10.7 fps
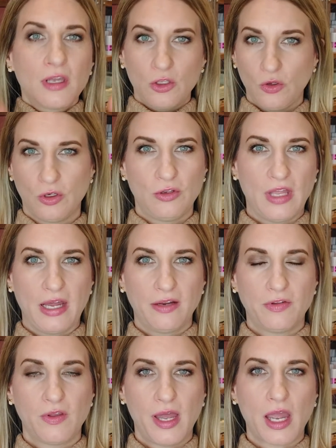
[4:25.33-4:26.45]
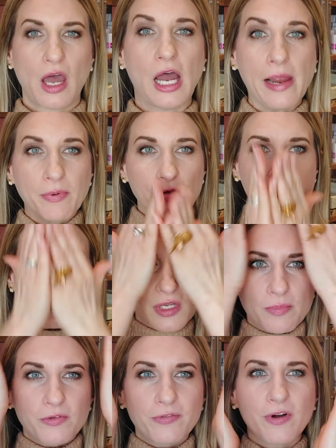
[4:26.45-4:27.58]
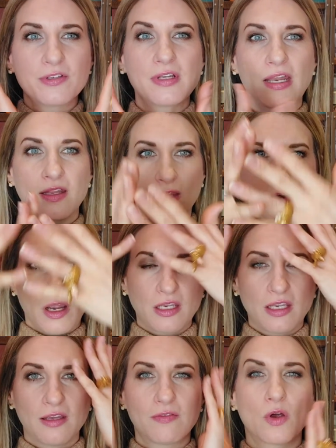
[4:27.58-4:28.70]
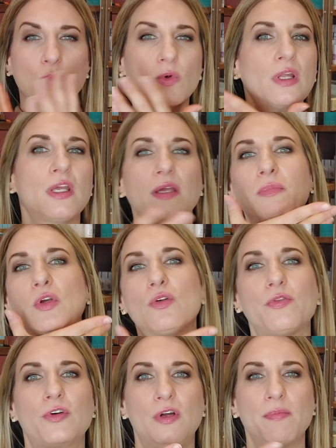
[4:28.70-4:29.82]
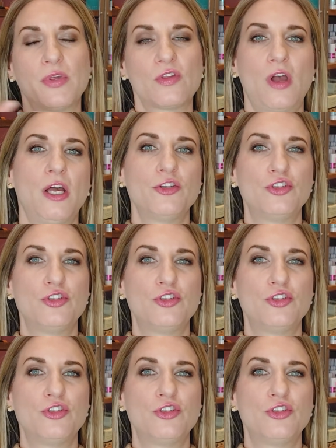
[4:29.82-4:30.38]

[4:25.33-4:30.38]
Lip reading: You can do that if you like. I personally prefer to get in there and give a really beautiful massage